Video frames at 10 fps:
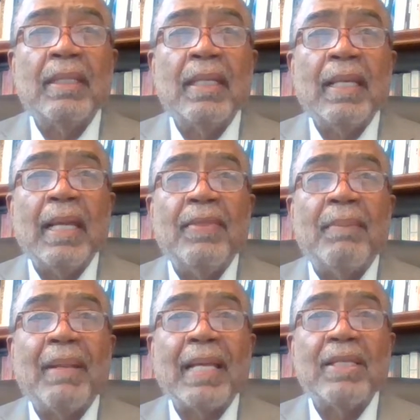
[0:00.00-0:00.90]
and the
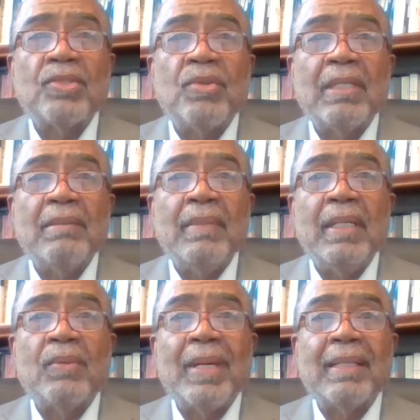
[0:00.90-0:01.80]
Black History
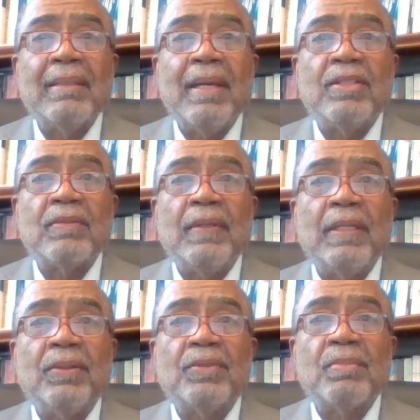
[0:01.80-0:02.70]
Committee recognized
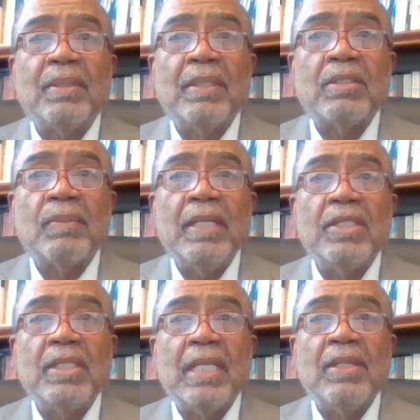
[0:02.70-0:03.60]
Phil's
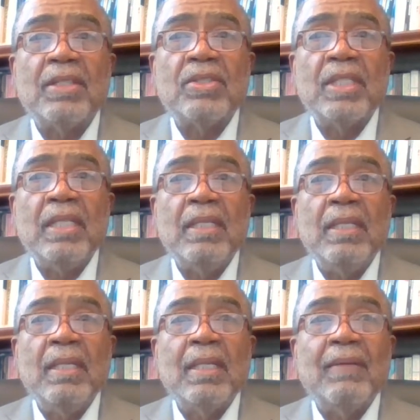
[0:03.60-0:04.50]
participation in the City
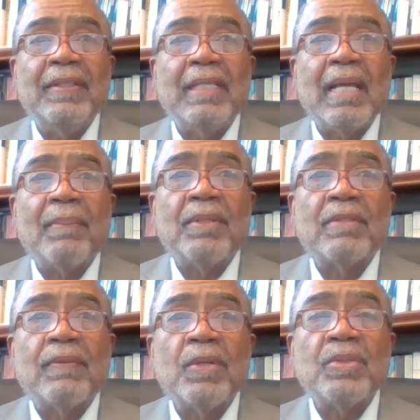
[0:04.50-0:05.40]
of Indianapolis'
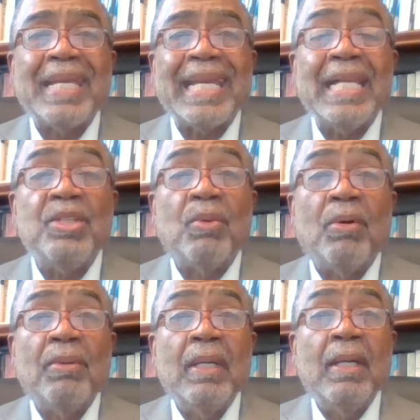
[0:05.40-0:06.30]
first
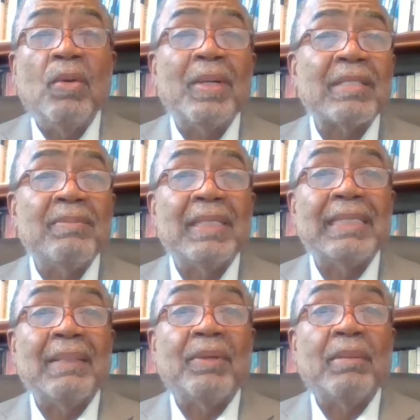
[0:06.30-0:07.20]
annual Wes
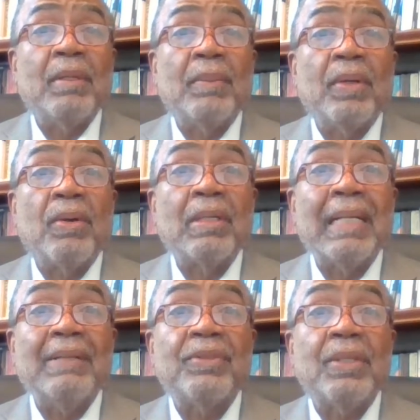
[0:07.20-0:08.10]
Montgomery Memorial
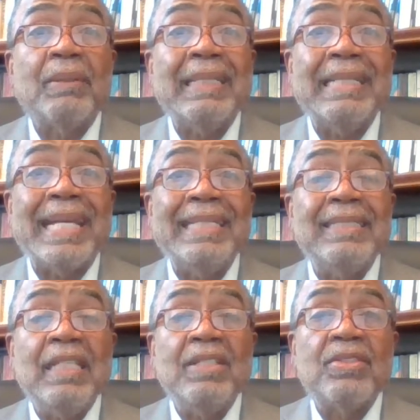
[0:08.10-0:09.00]
Concert in
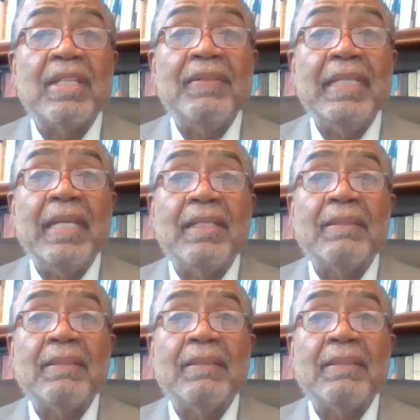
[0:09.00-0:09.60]
1978.